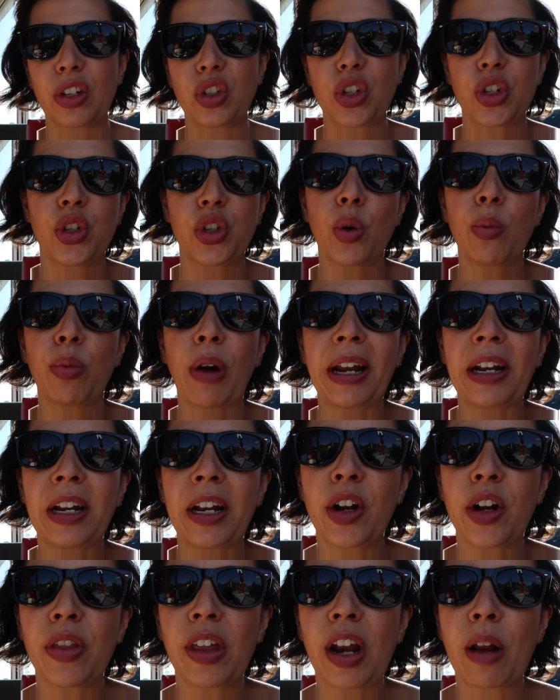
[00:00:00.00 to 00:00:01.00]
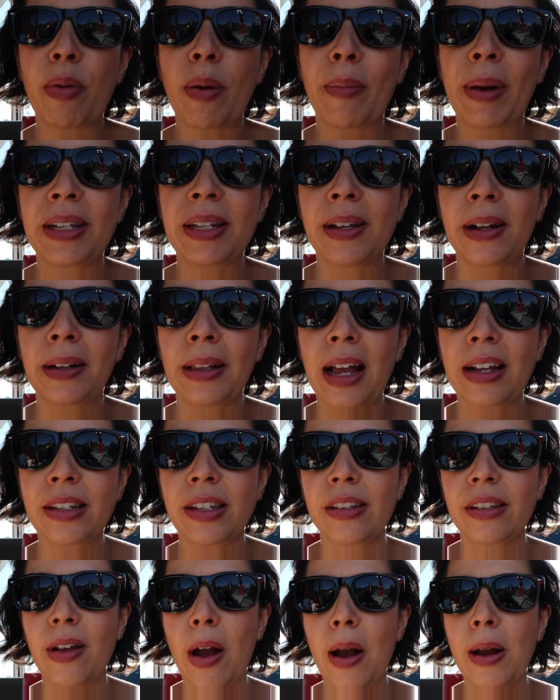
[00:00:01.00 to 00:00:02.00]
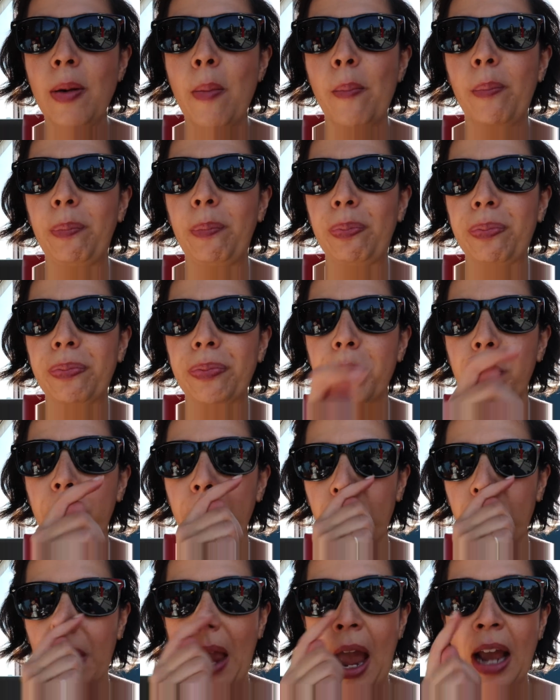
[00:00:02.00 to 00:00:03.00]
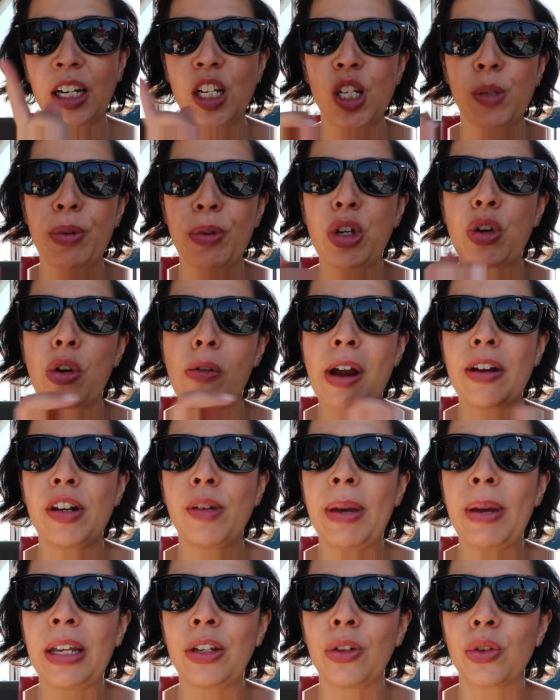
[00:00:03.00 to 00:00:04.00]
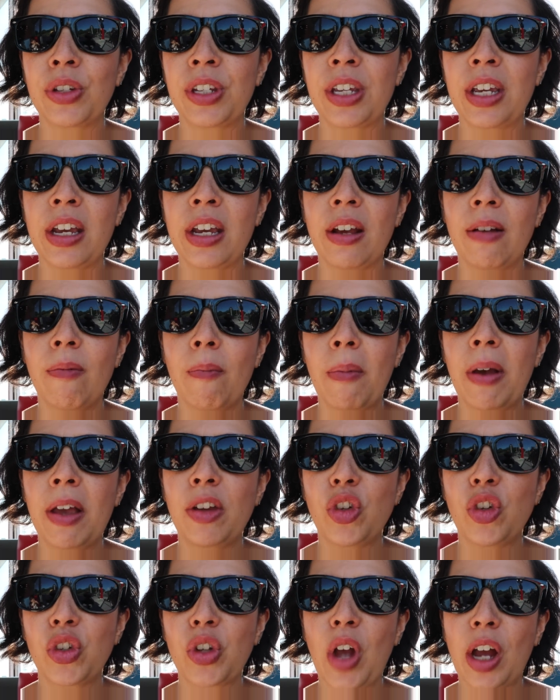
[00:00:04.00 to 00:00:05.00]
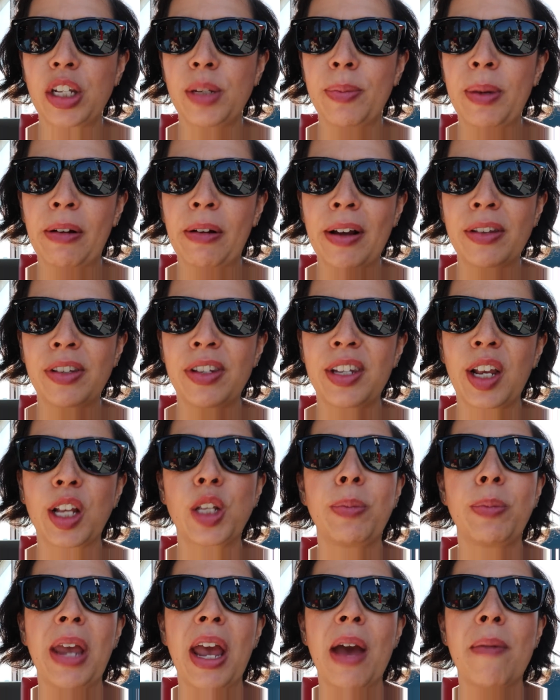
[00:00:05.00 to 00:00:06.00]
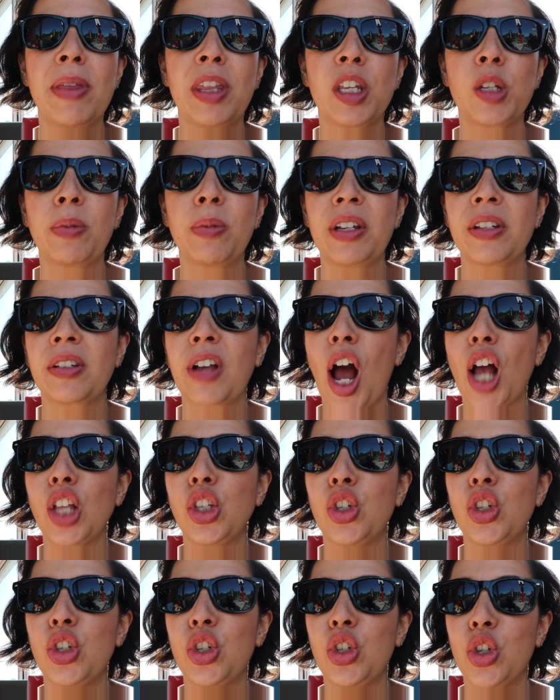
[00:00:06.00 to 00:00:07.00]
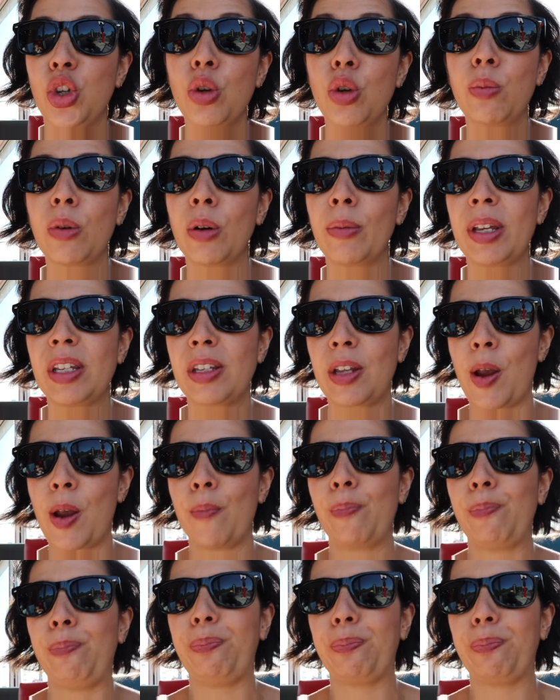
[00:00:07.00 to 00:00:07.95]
actually so bright in here that I put my sunglasses on. I'm gonna spin you around a bit and you'll see it just got to be around 6 p.m. and this place got super busy.